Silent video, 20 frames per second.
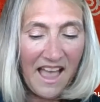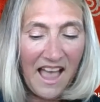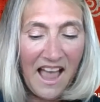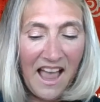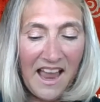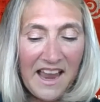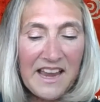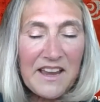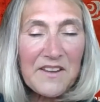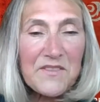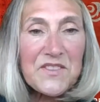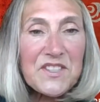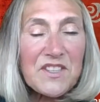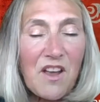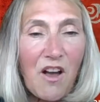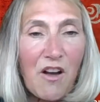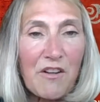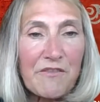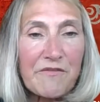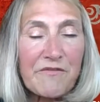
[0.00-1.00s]
I have
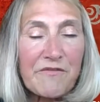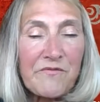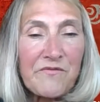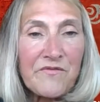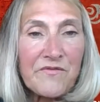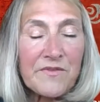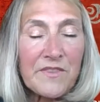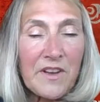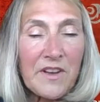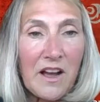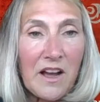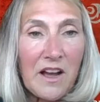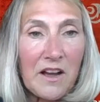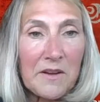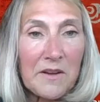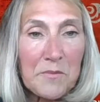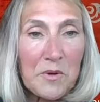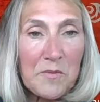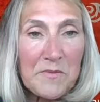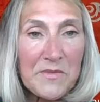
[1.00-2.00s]
sought
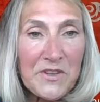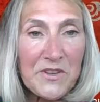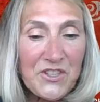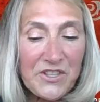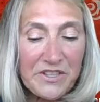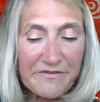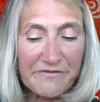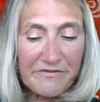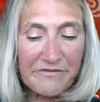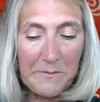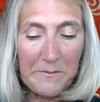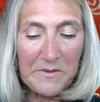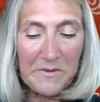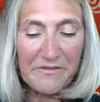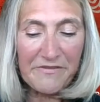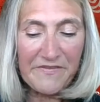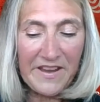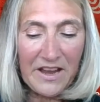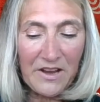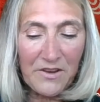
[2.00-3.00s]
permission from the
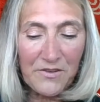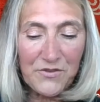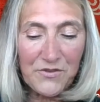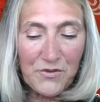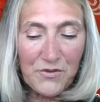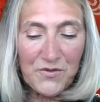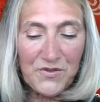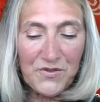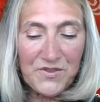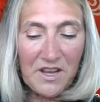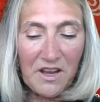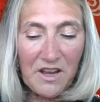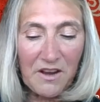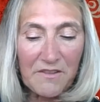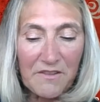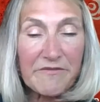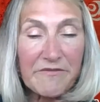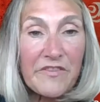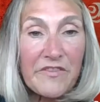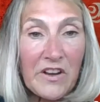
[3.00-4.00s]
founders
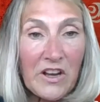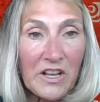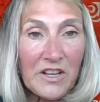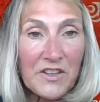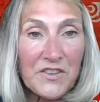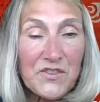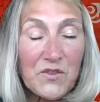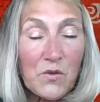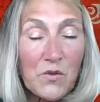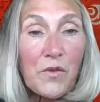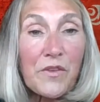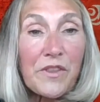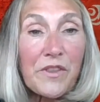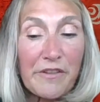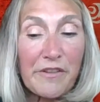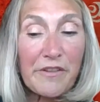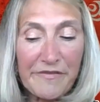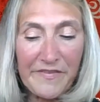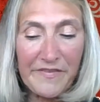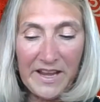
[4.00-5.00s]
of funds or
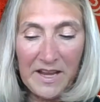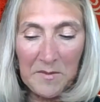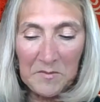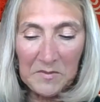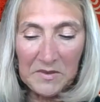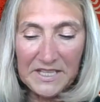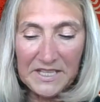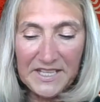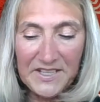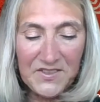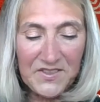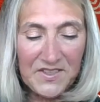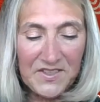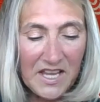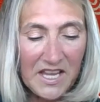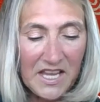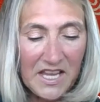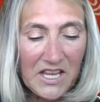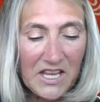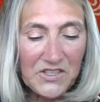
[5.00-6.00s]
their families
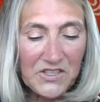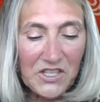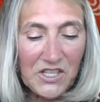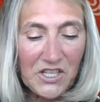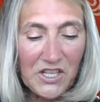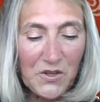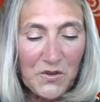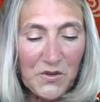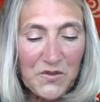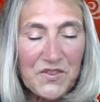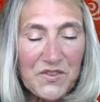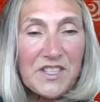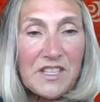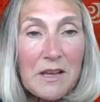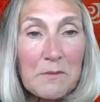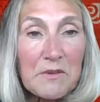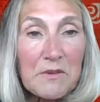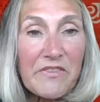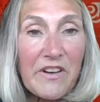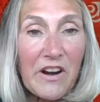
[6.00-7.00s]
to use
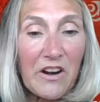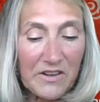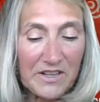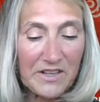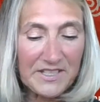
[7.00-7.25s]
some of our